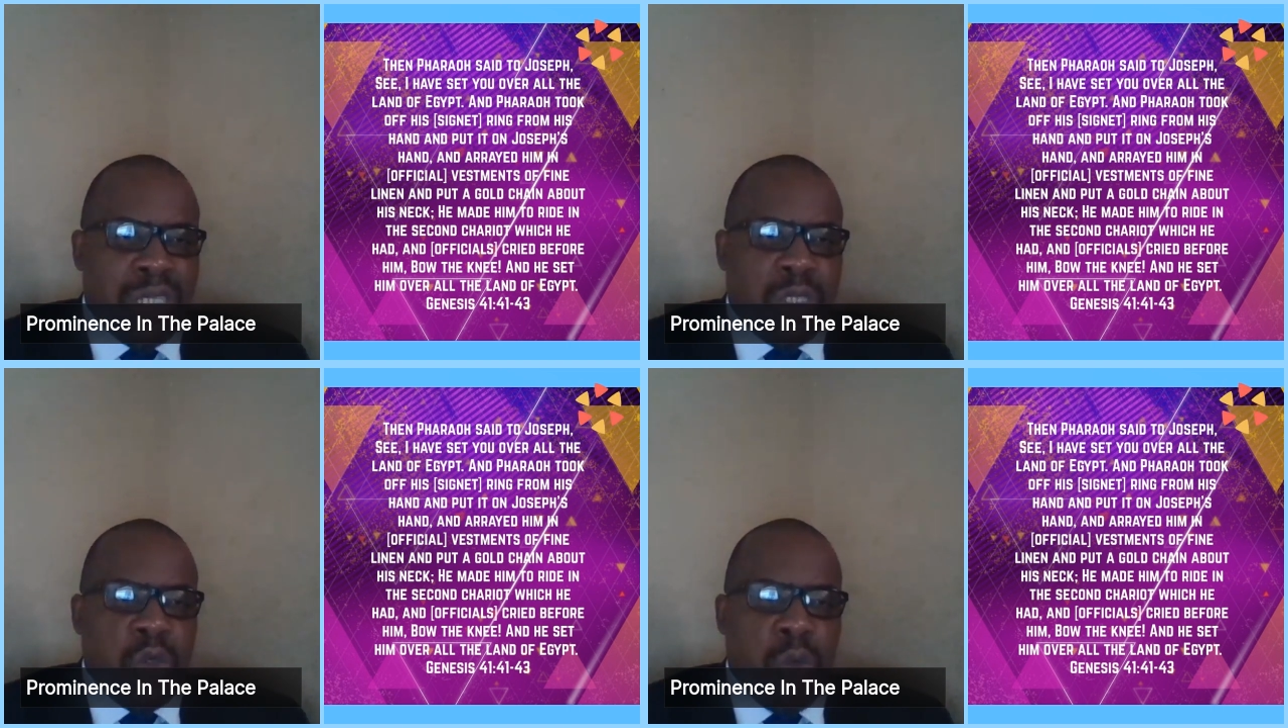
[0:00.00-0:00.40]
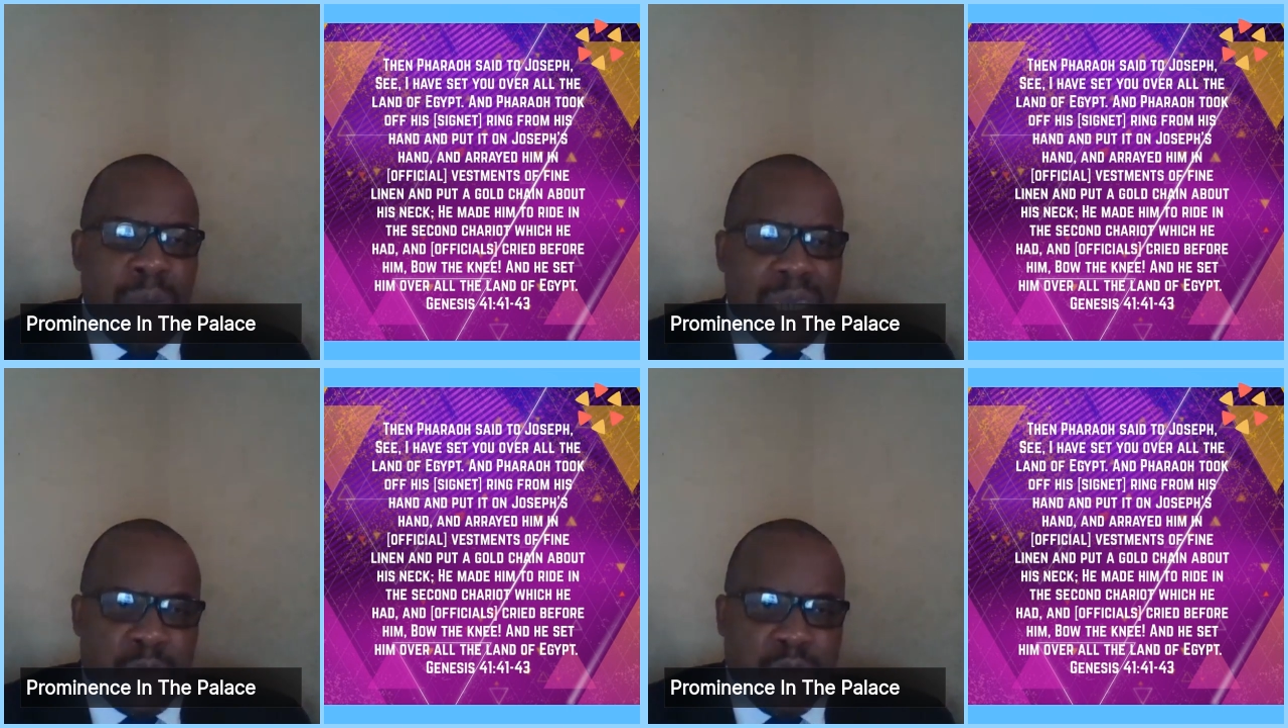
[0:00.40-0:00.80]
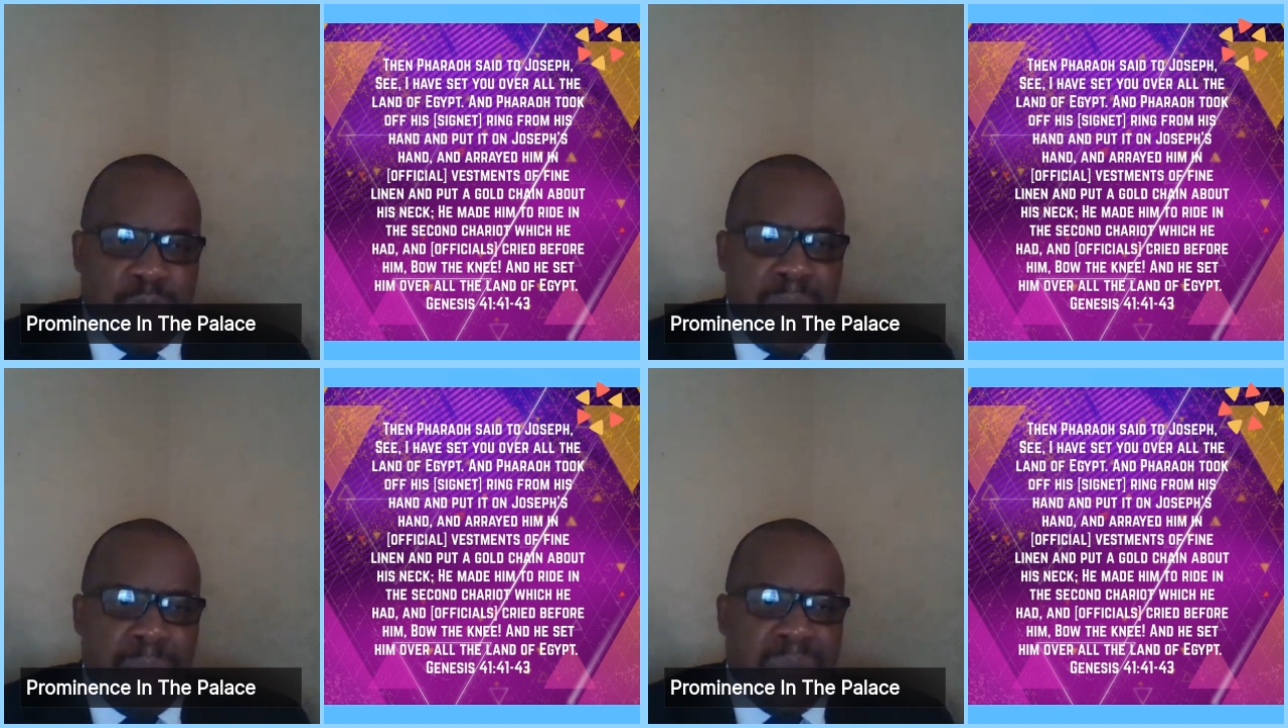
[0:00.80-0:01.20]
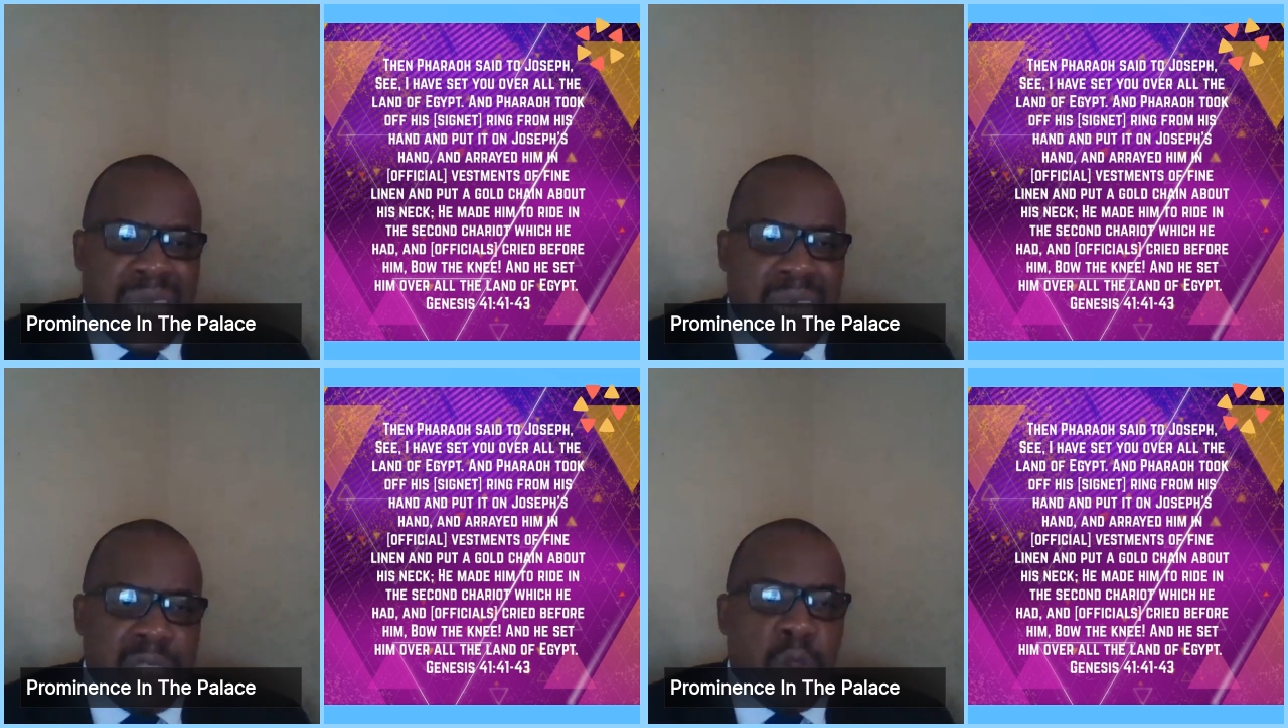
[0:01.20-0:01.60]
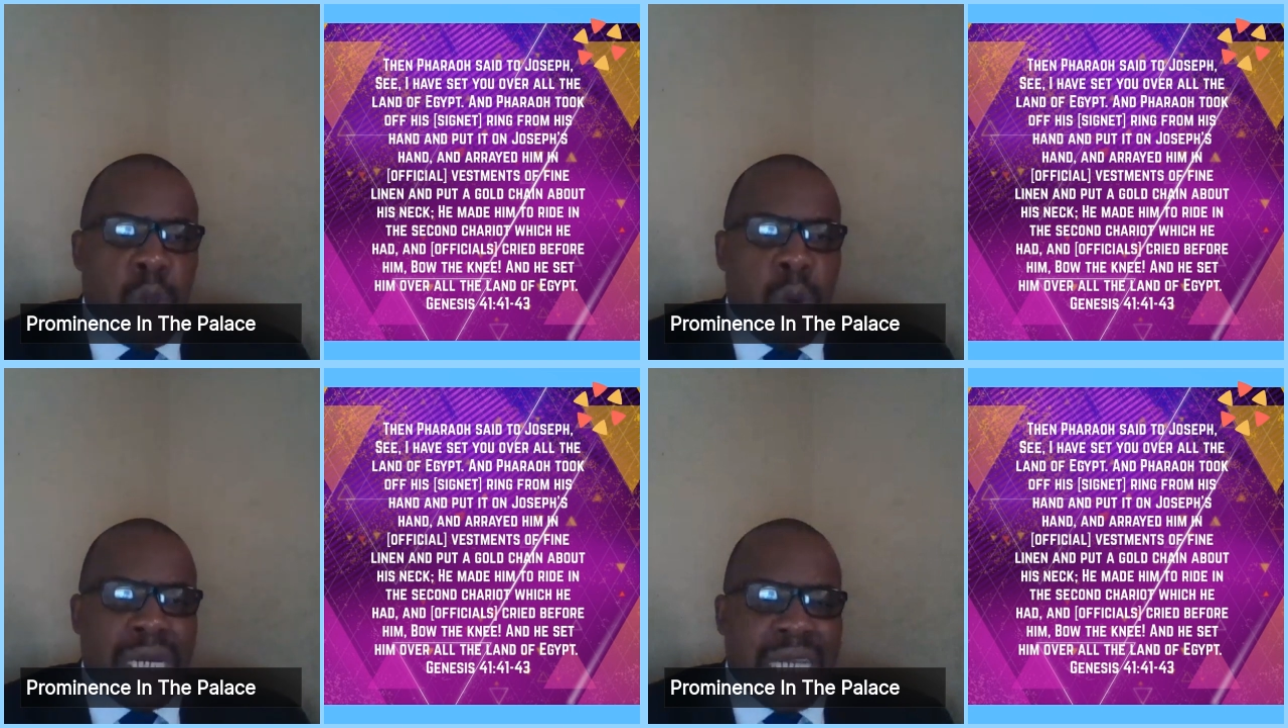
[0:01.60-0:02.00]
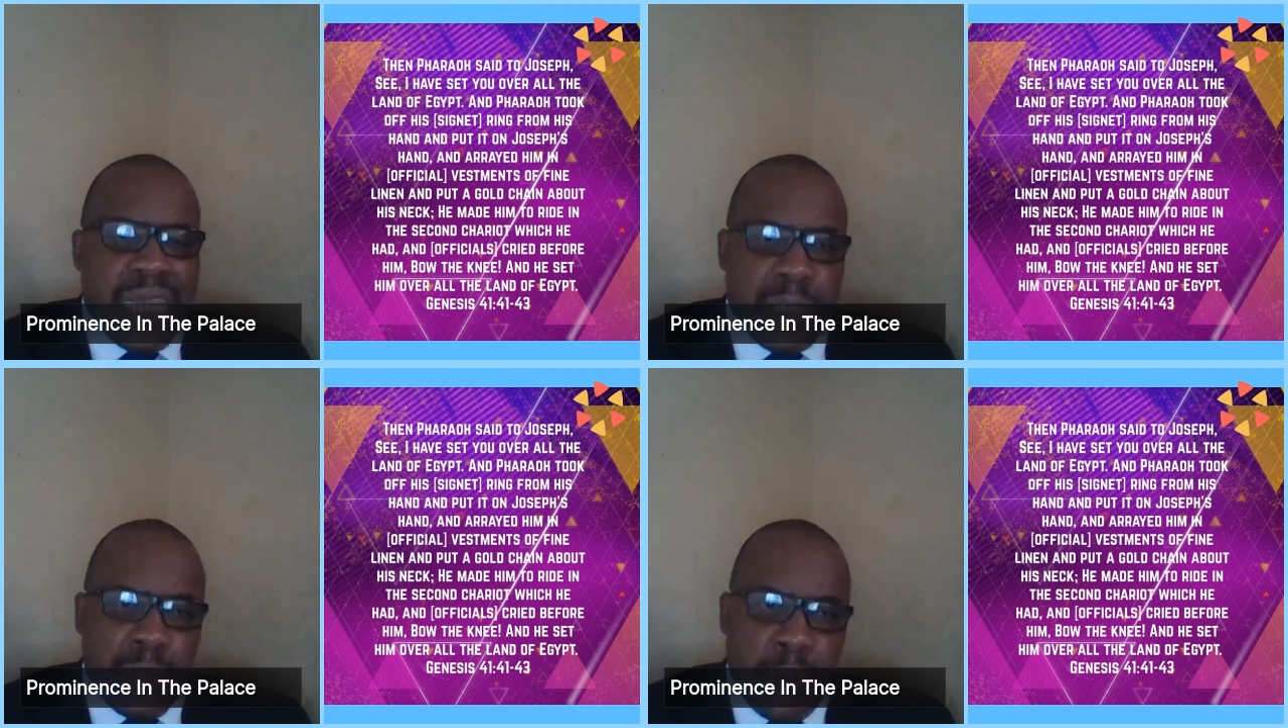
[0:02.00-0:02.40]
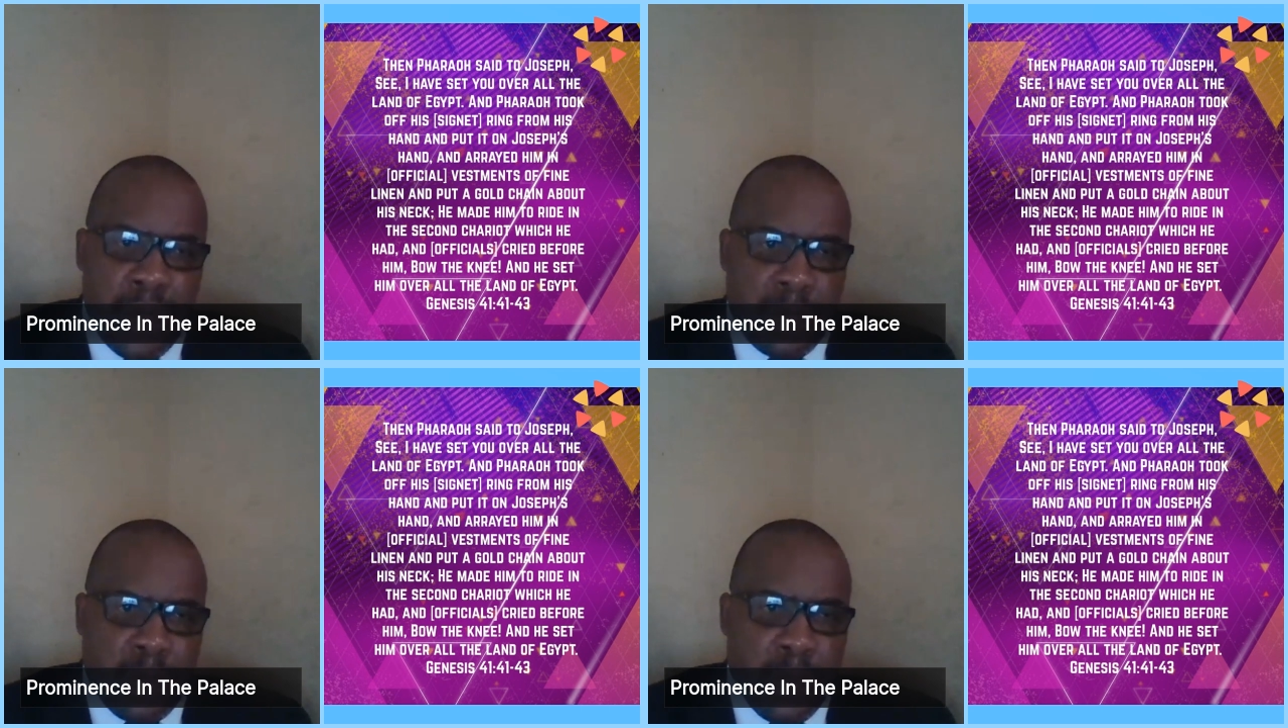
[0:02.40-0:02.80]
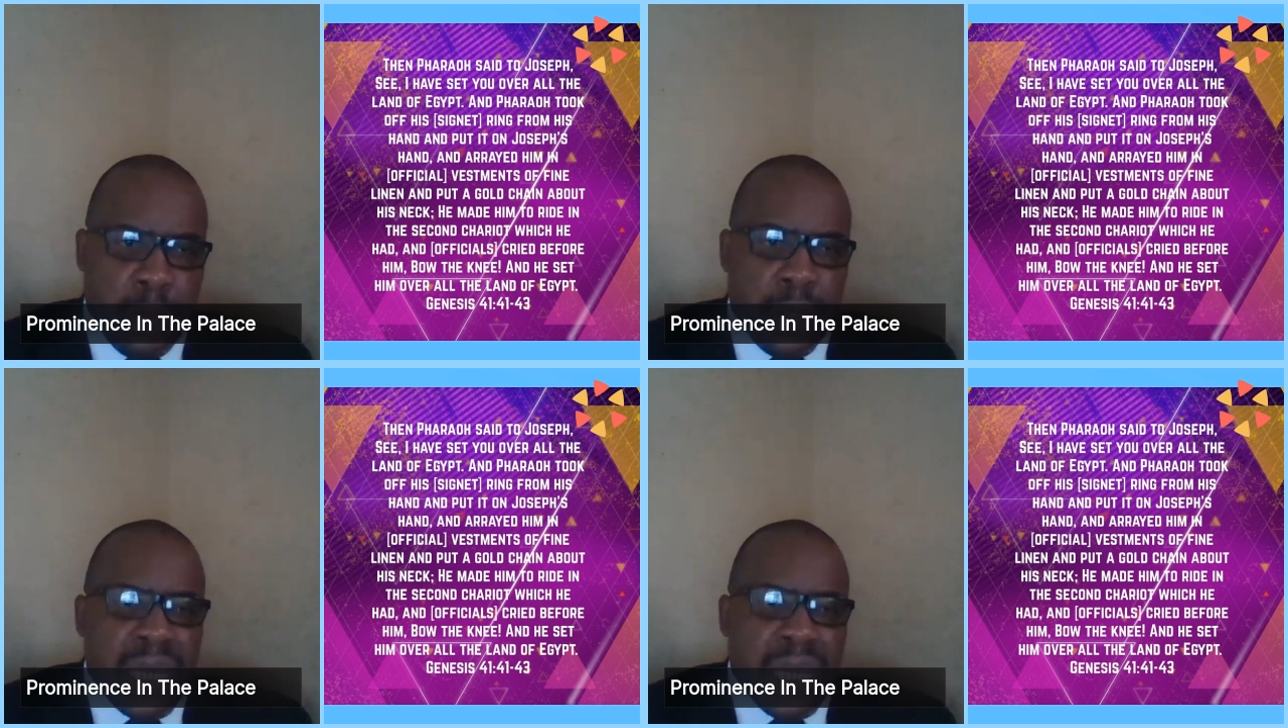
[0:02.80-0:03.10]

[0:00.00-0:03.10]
you must remember that the Lord is with you.